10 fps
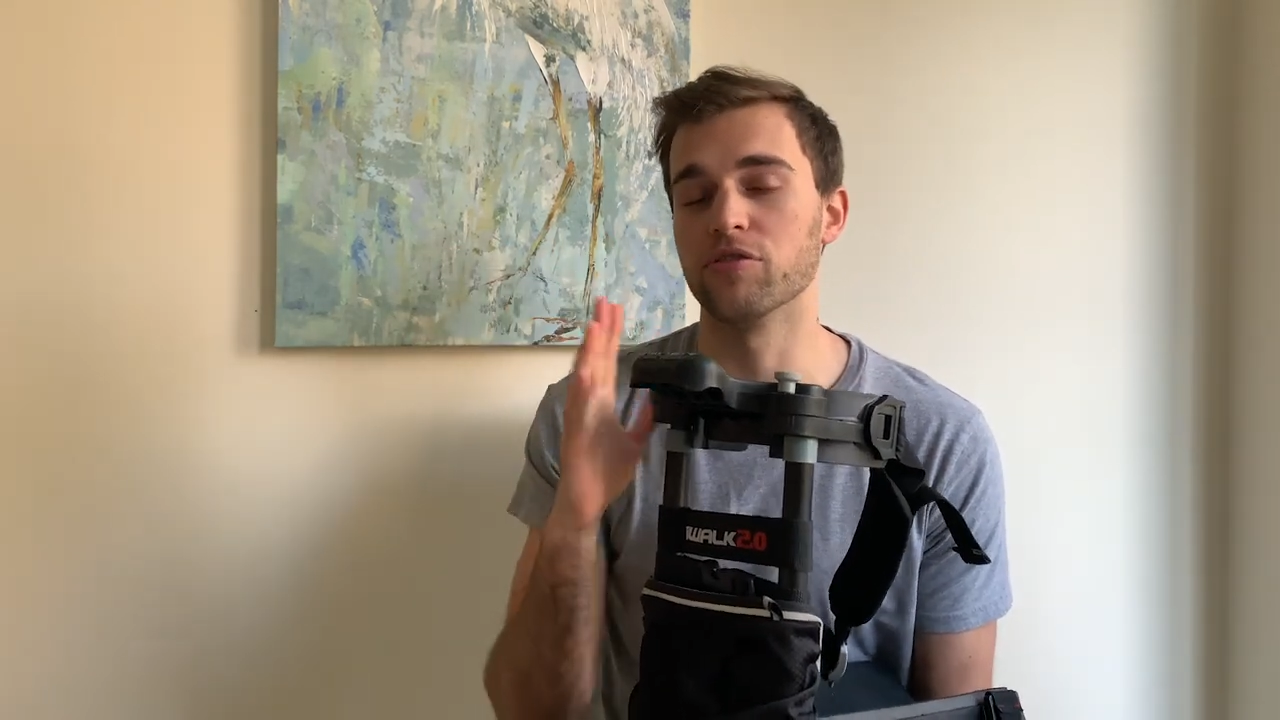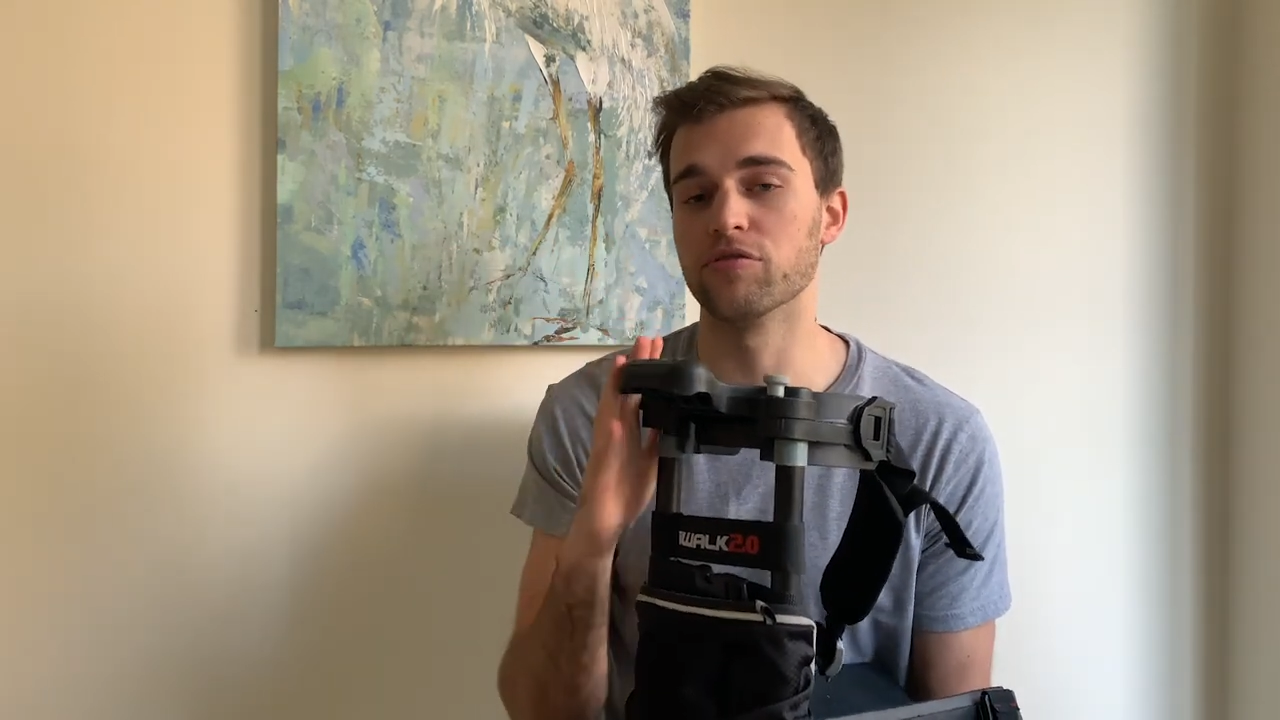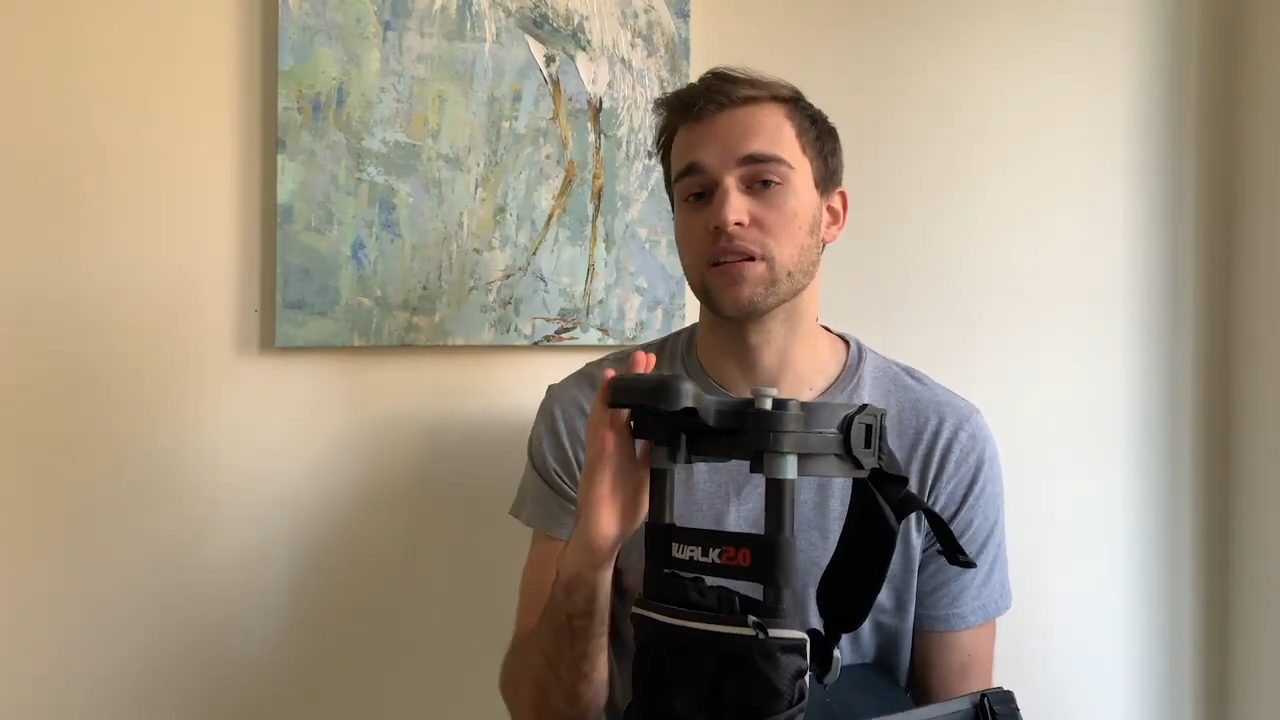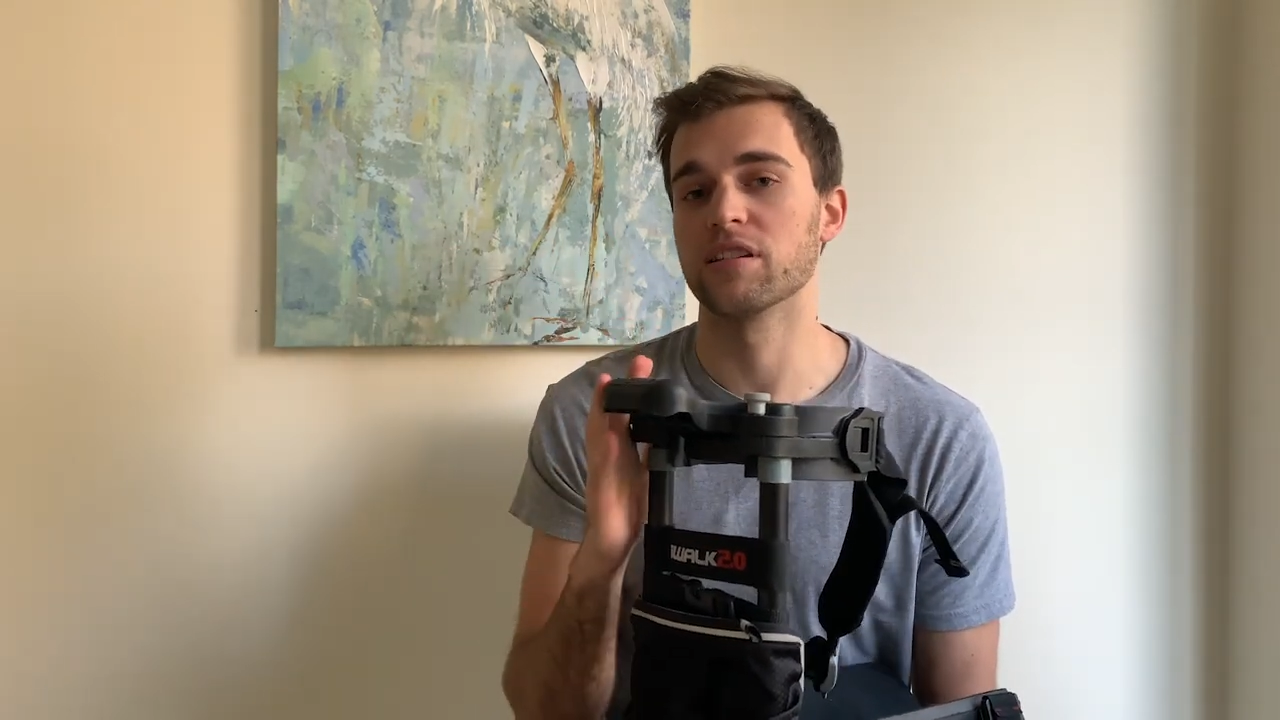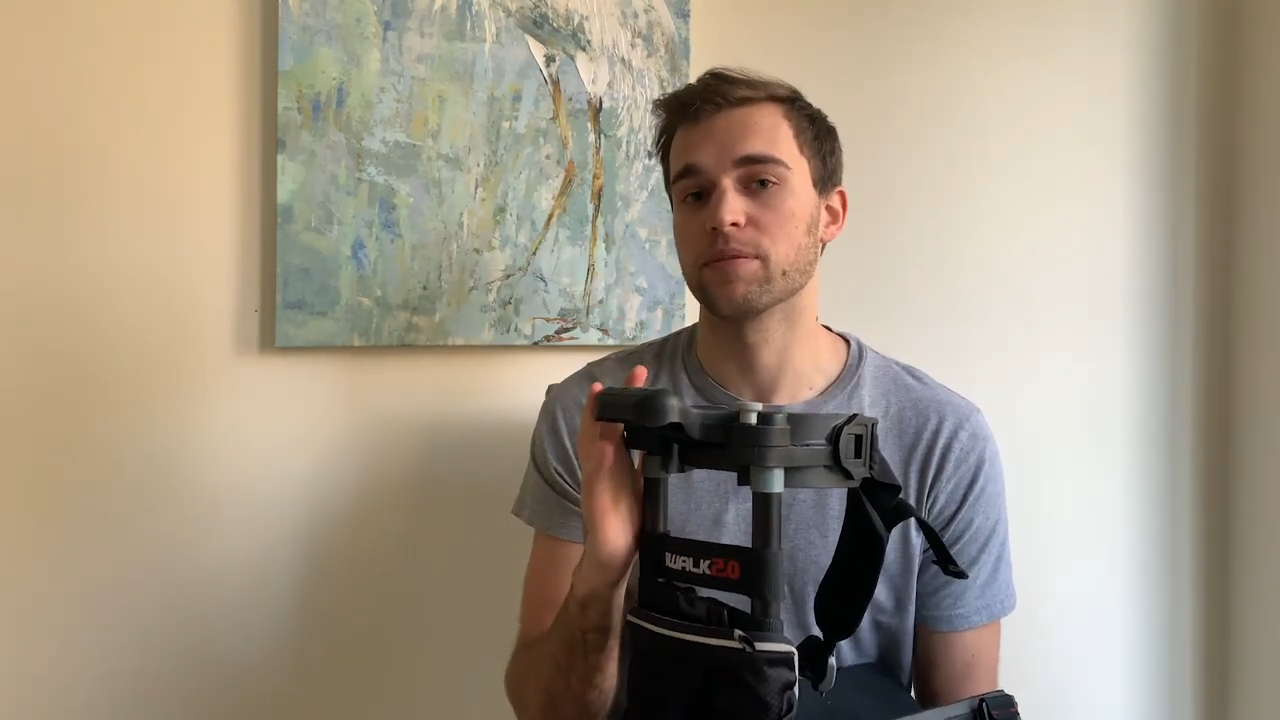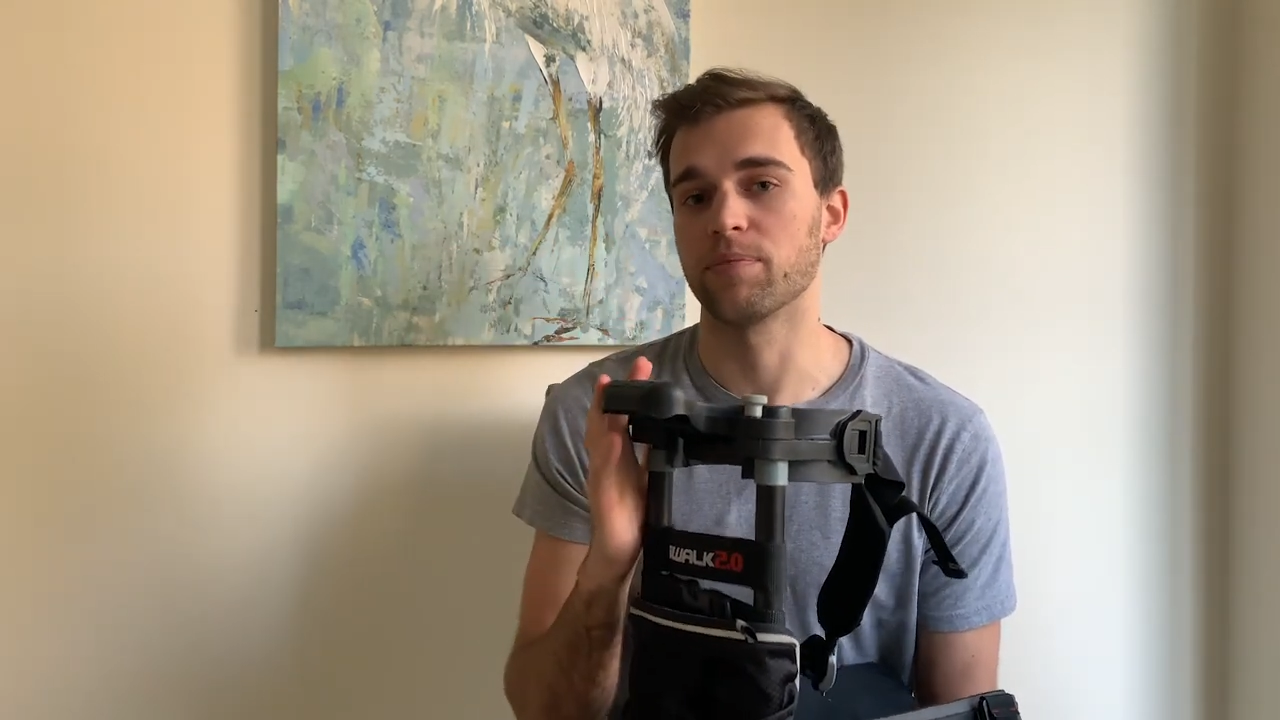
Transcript: using this